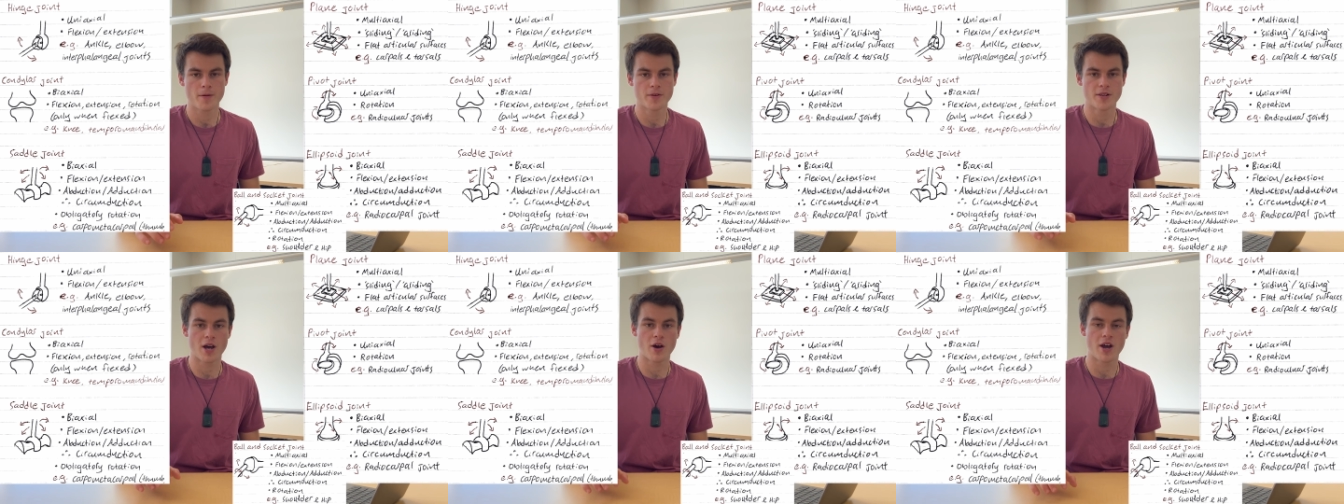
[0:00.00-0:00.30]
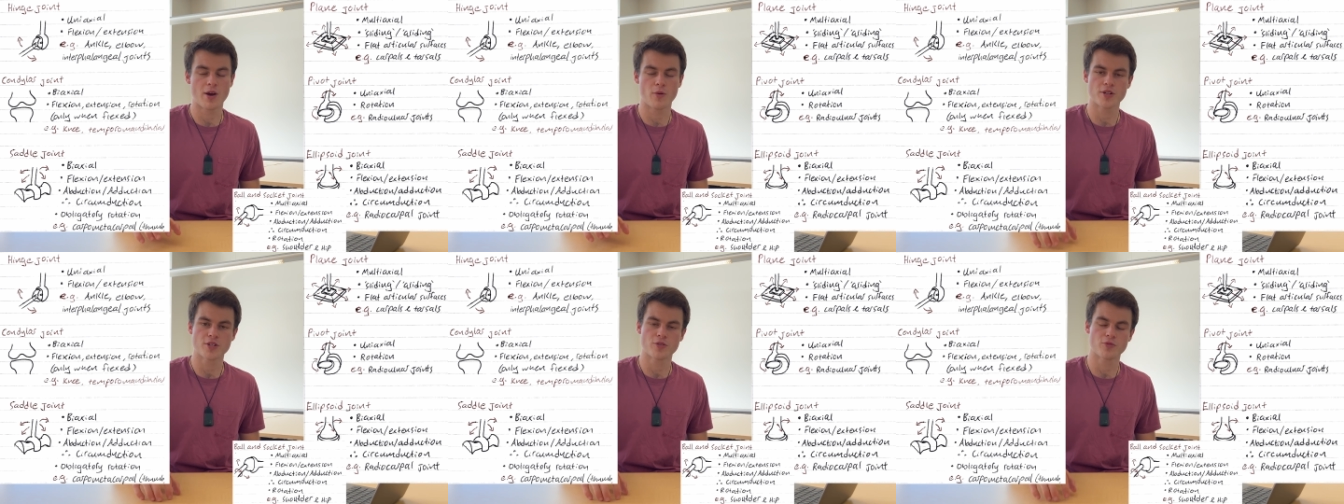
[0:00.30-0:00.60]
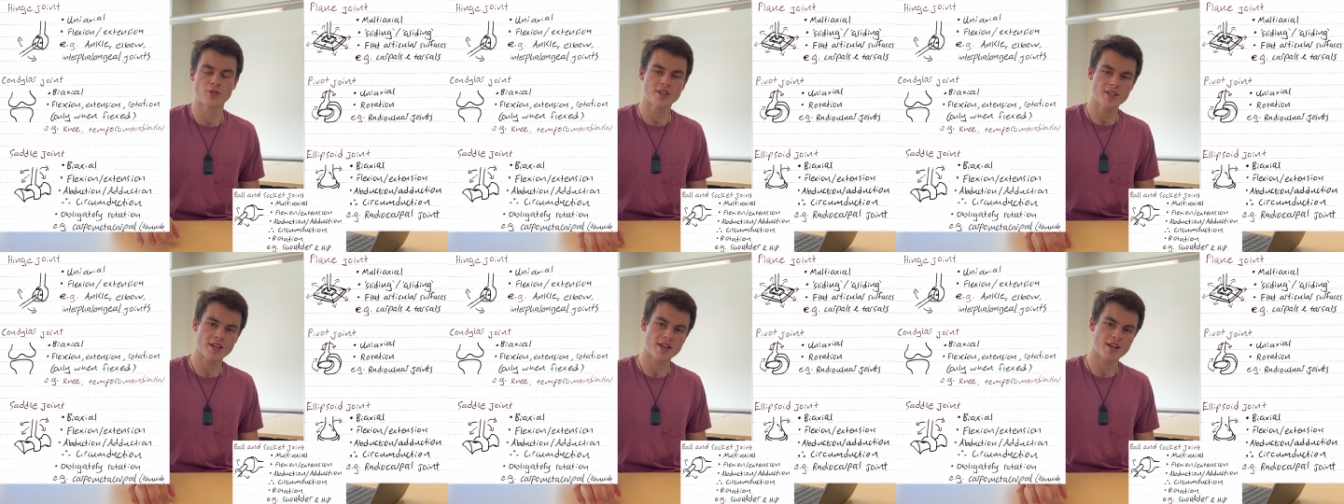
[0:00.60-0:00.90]
Now, I want to
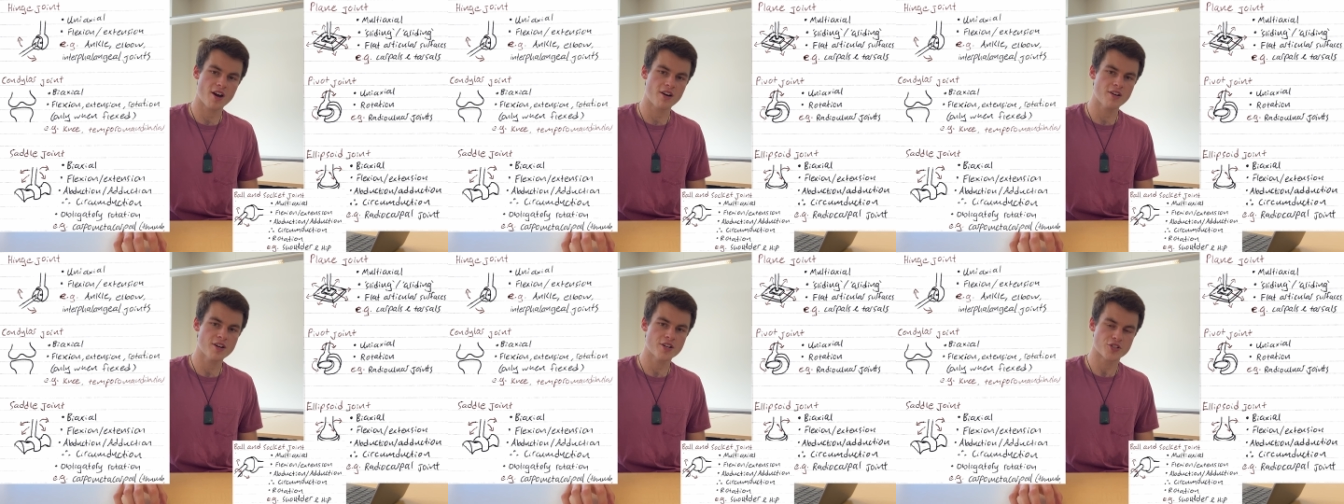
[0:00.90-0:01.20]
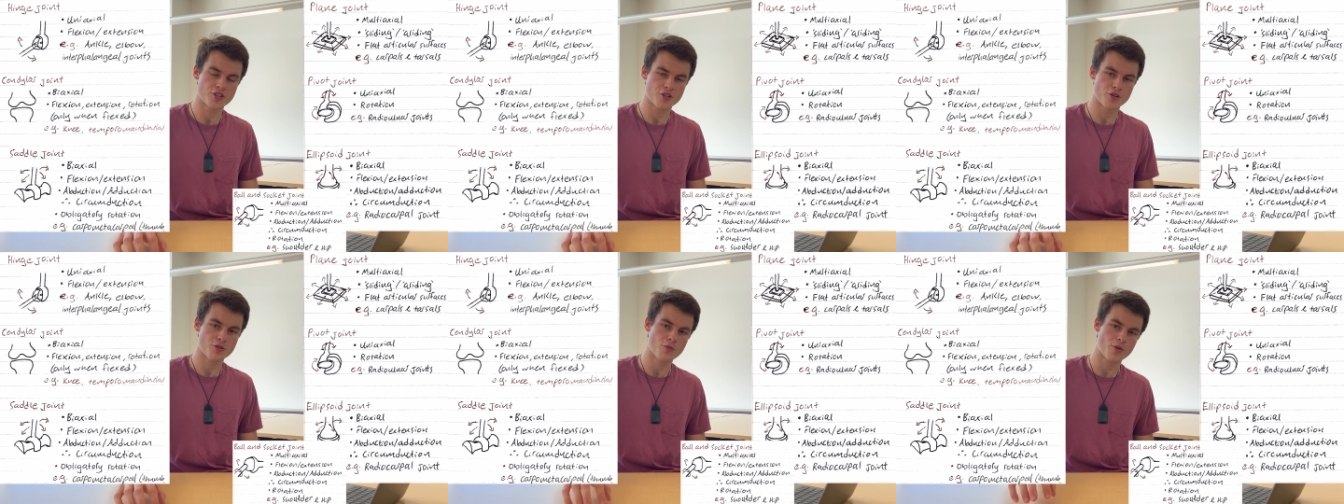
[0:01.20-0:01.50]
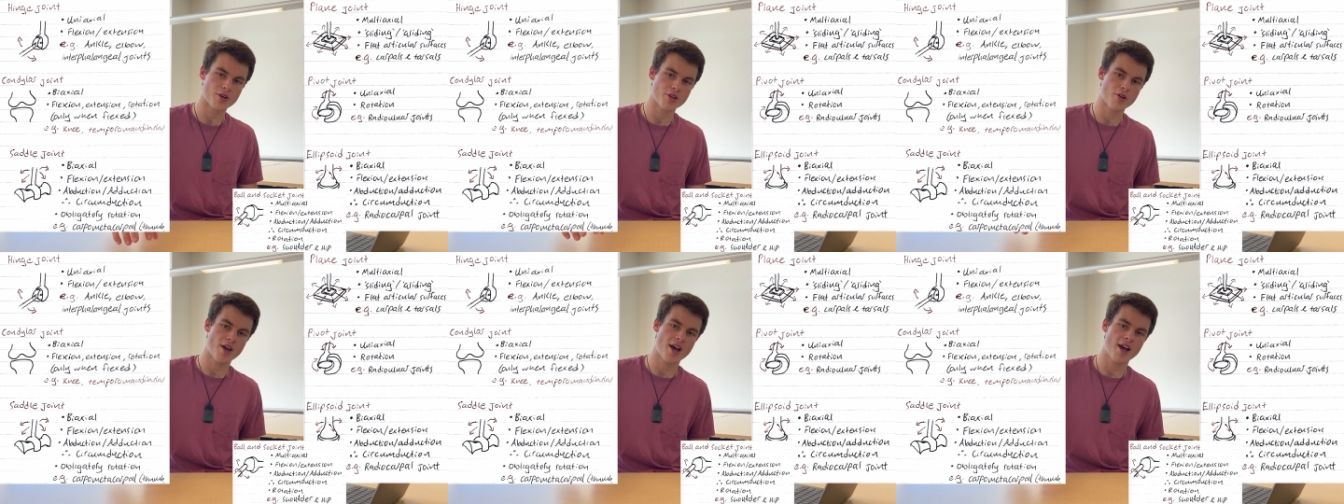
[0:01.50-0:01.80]
really encourage you
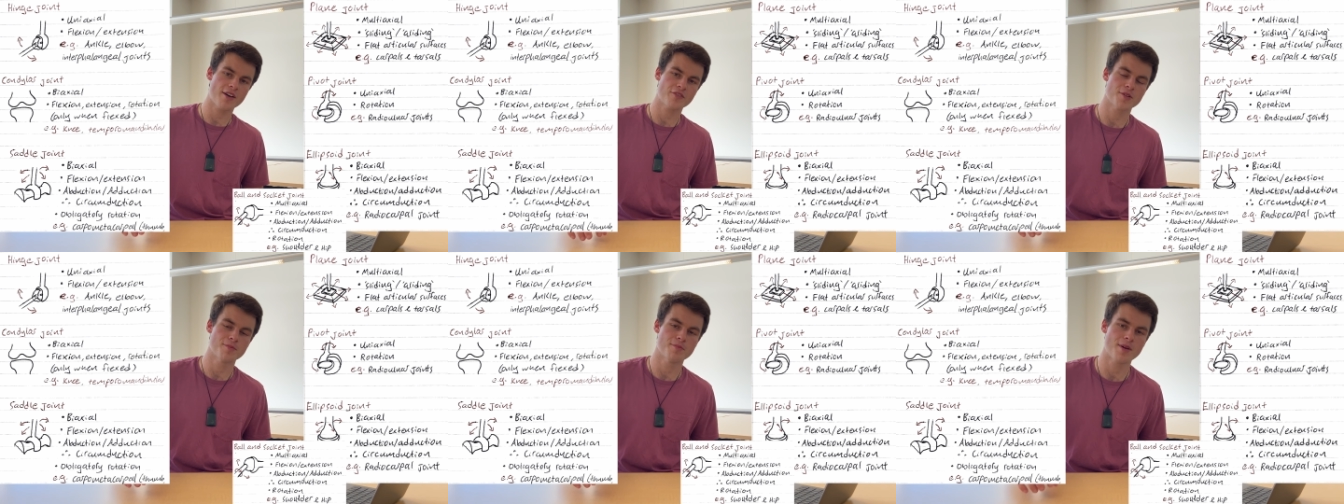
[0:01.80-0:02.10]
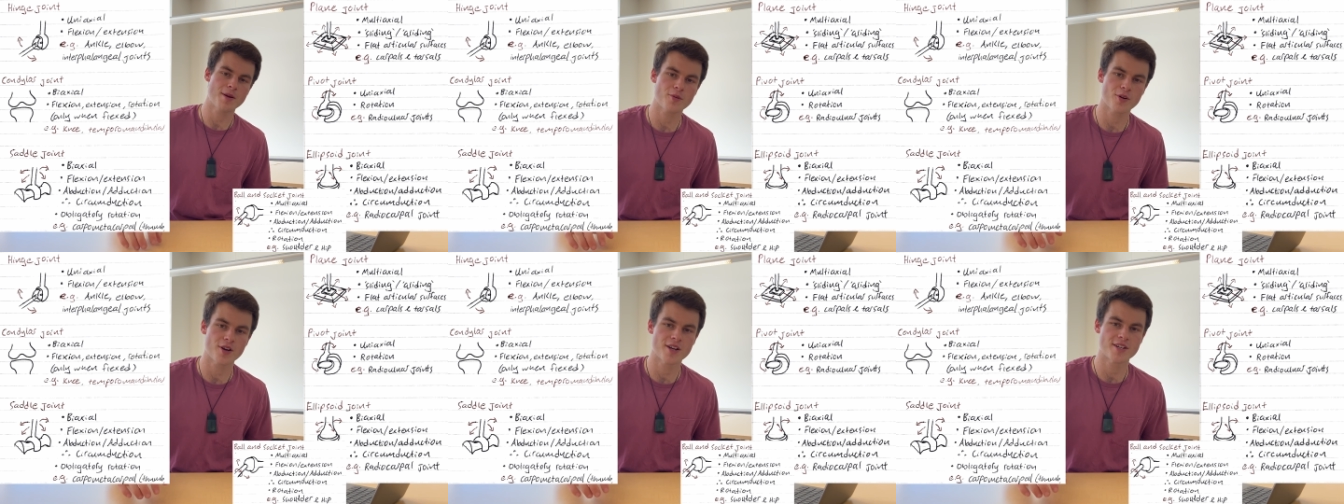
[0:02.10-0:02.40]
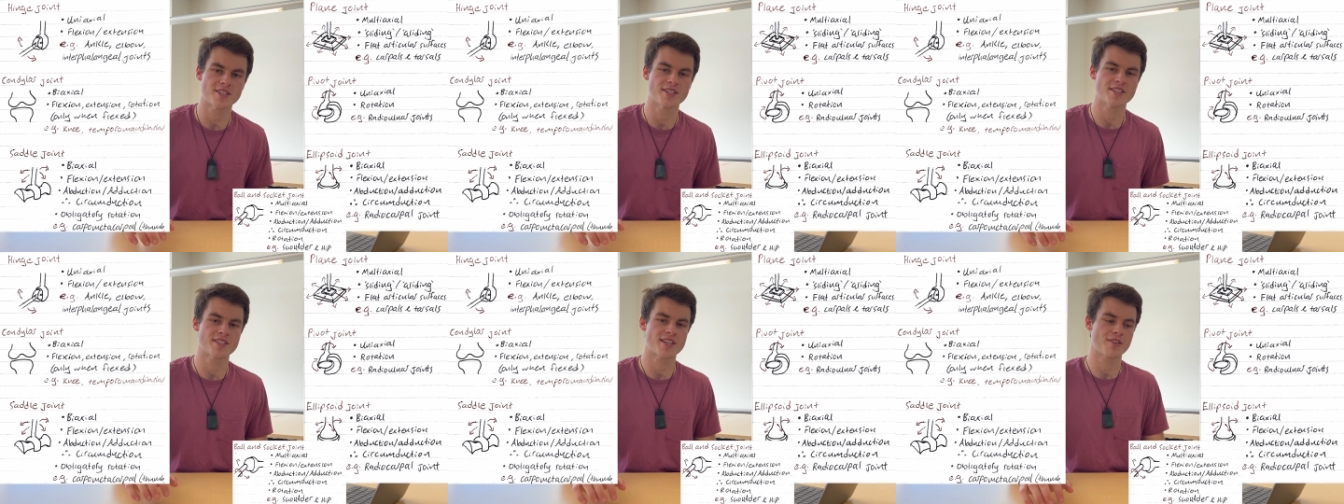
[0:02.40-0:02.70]
when you have to
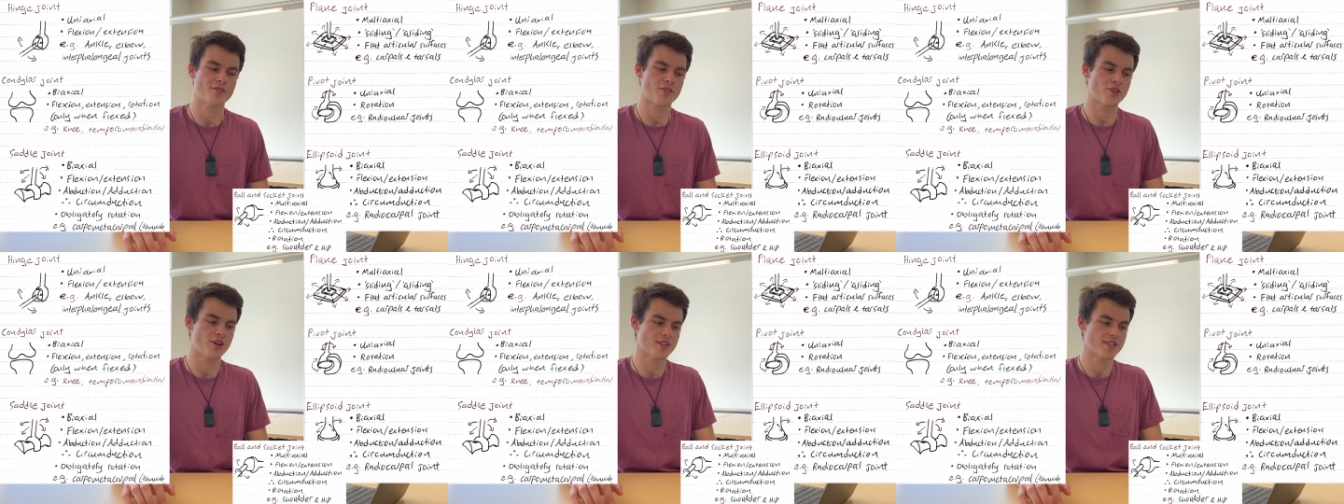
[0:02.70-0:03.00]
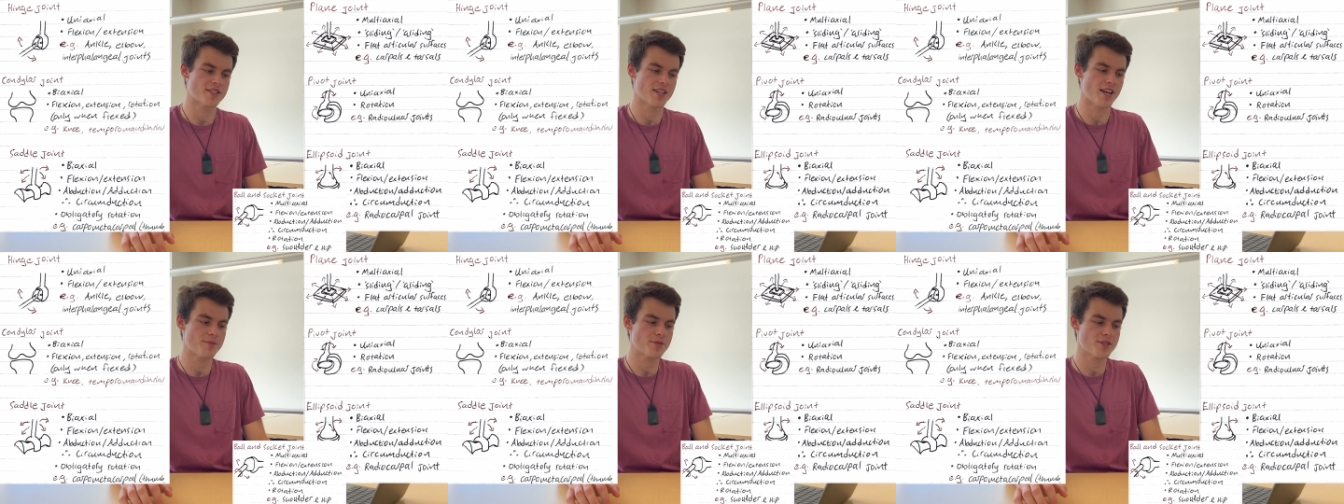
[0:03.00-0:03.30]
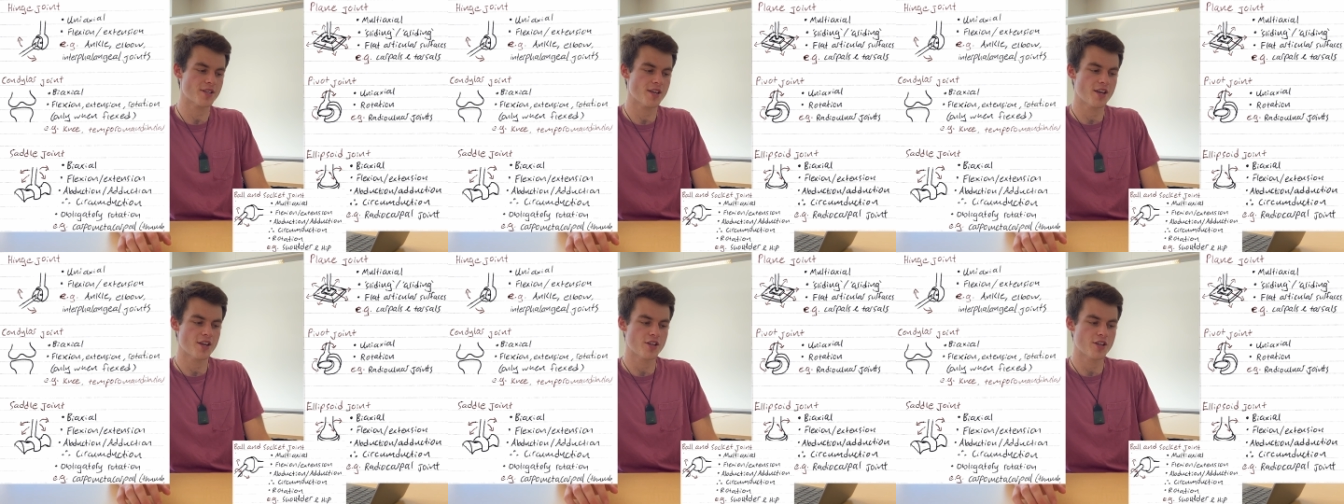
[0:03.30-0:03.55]
memorize these set of concepts,